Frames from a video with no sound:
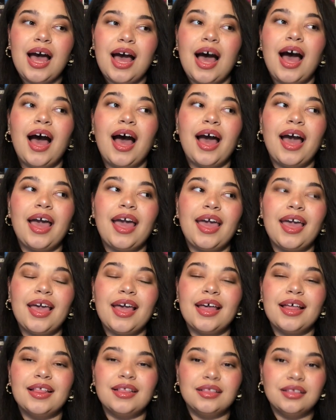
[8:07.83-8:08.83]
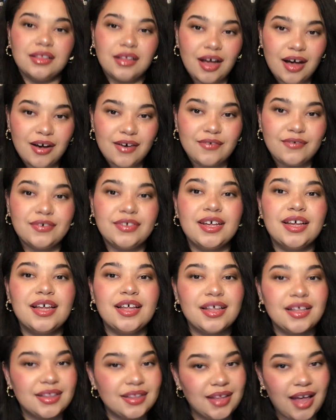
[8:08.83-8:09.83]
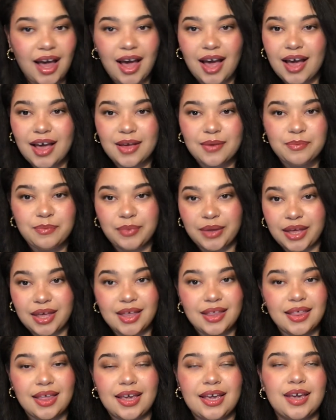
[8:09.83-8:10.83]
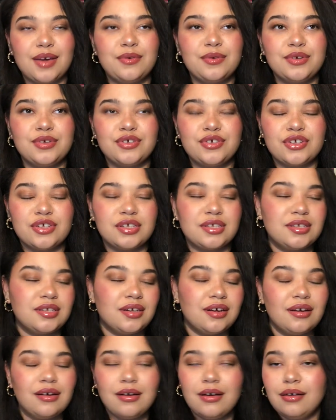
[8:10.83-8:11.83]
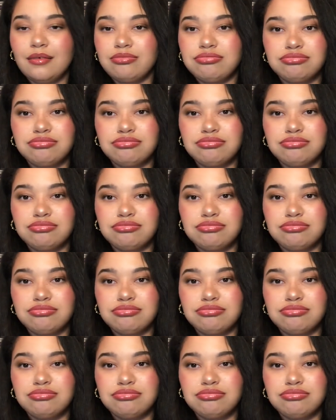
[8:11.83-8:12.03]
I loved that bit. Like, it was just, oh,